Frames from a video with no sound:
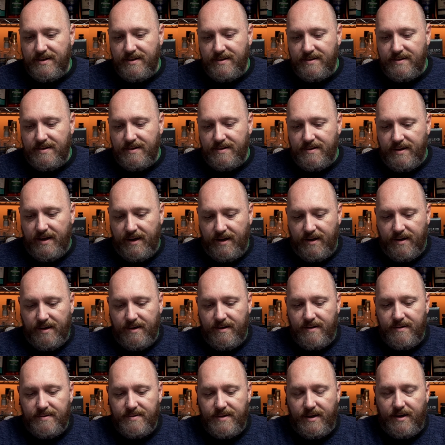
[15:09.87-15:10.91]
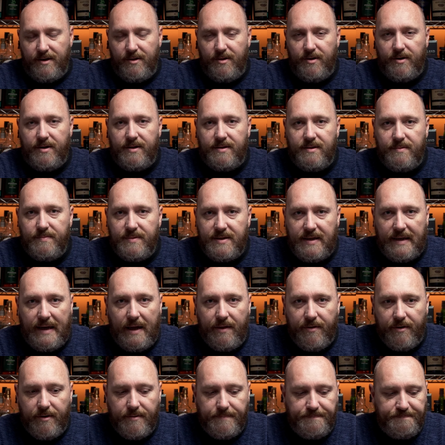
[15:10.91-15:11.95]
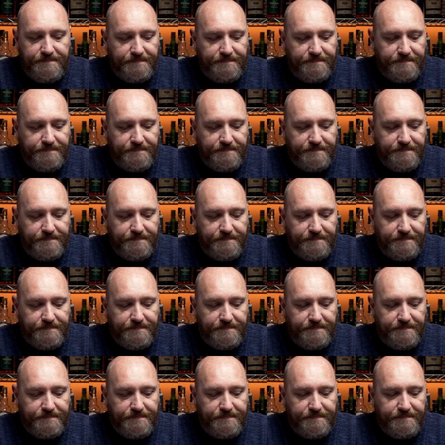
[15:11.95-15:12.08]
take a look at them together.